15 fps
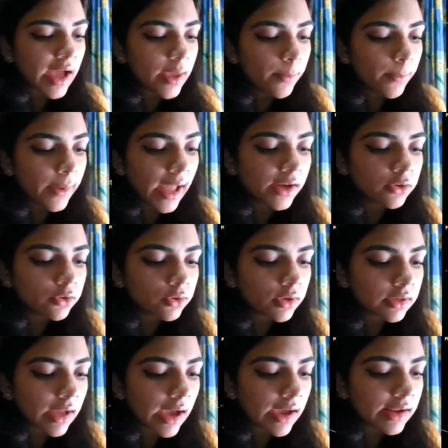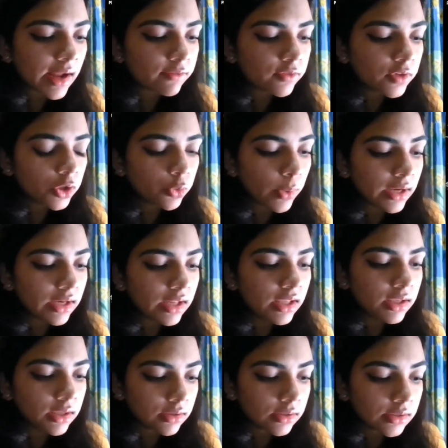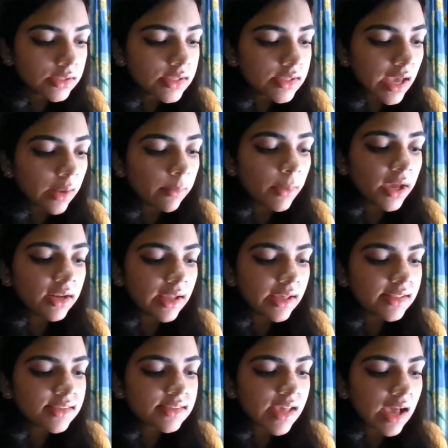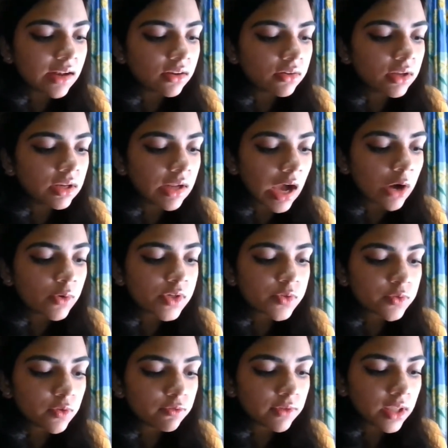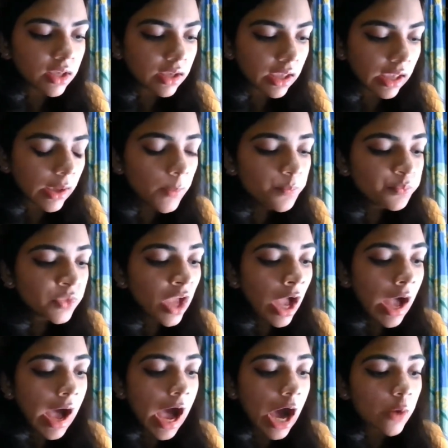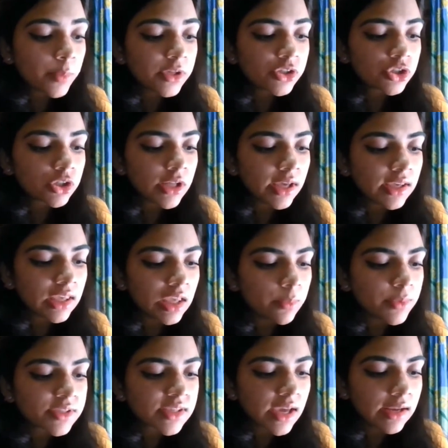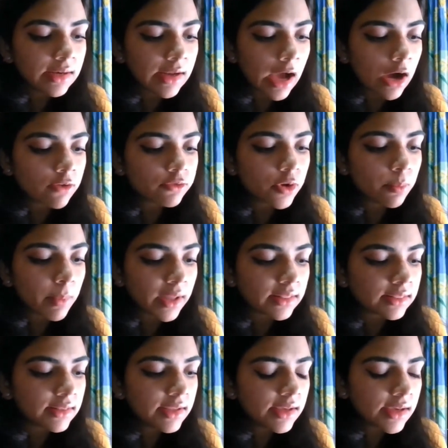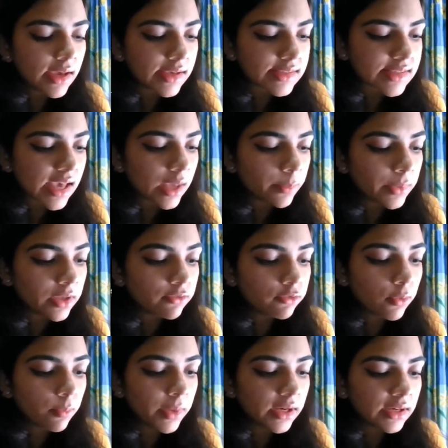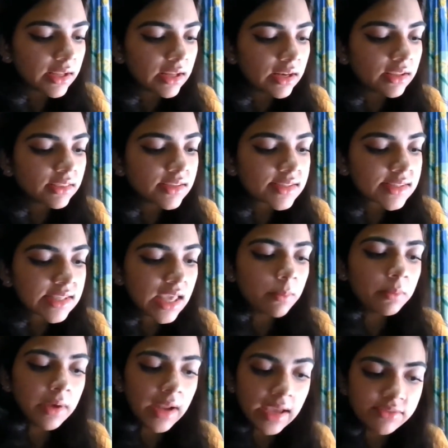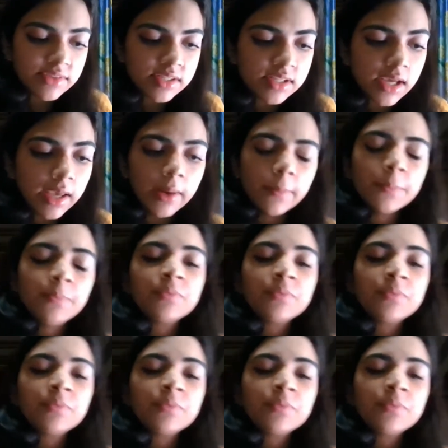I plan to retire after 20 years and my net salary now is 50K, how much should I keep aside now for monthly SIP for maintaining the same lifestyle?